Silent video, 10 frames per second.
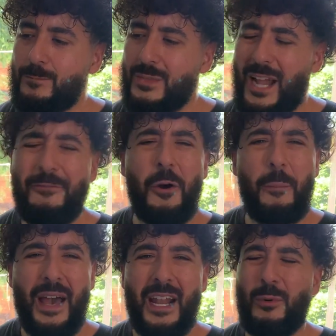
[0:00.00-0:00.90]
I felt
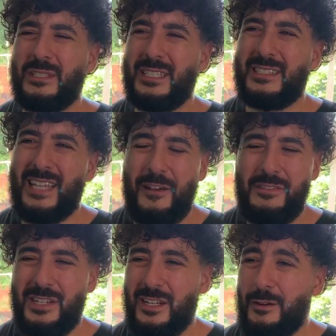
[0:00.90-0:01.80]
bad. I wasn't a
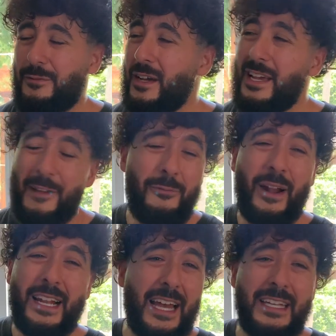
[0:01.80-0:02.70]
savage enough, and
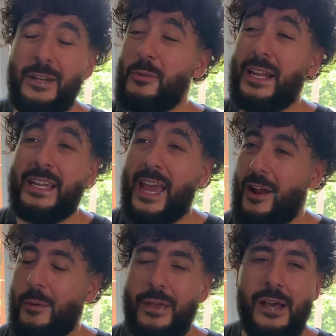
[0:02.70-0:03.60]
frankly, I didn't really care.
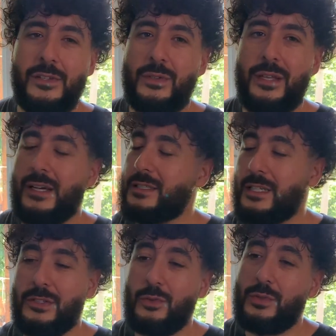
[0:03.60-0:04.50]
I'll be honest with you. I was
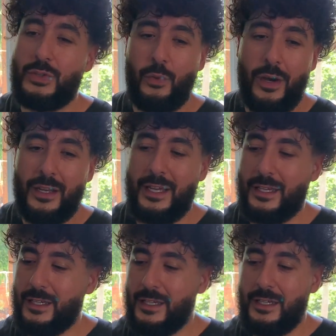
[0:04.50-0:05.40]
like, do what you want.
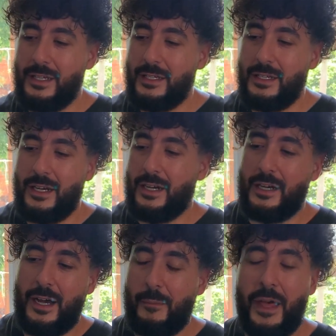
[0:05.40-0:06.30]
Like,
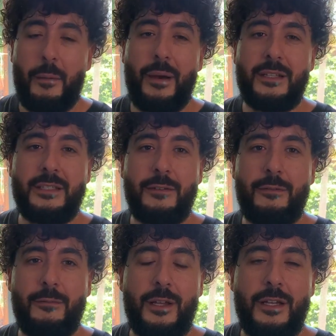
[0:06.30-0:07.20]
I'm not about to,
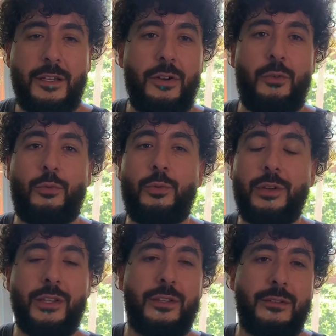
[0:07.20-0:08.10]

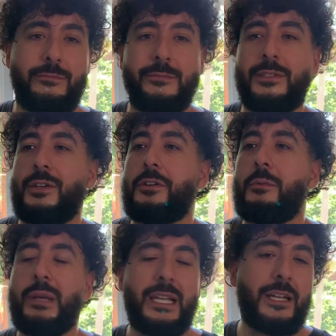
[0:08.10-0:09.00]
ruin, your
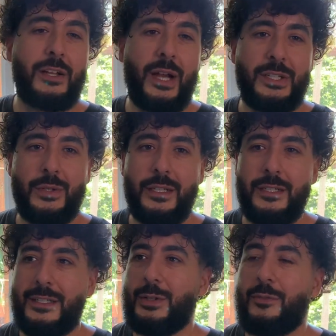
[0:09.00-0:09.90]
ability to
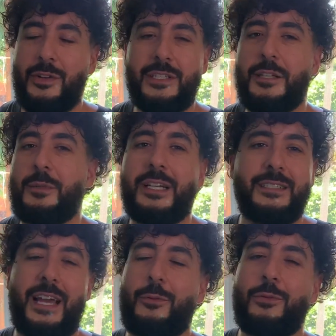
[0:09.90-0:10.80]
graduate university because
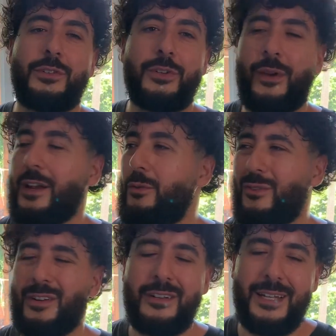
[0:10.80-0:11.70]
I ruined your grade
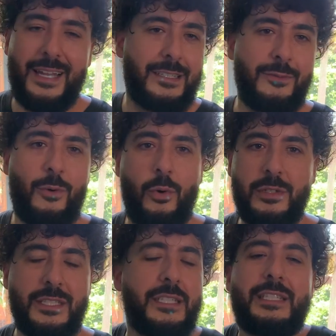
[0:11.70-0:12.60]
over an elective
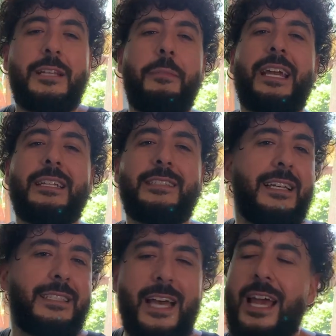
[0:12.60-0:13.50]
course. It just didn't make any
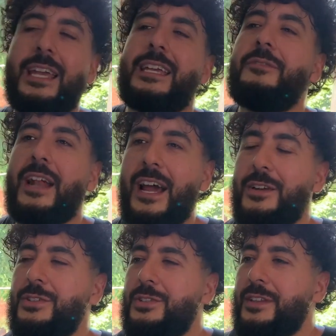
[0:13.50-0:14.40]
sense. I
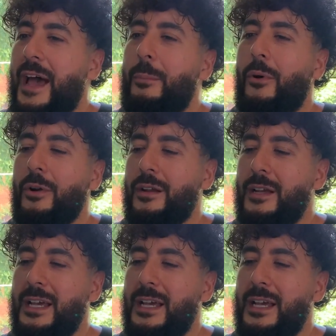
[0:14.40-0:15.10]
understood that part.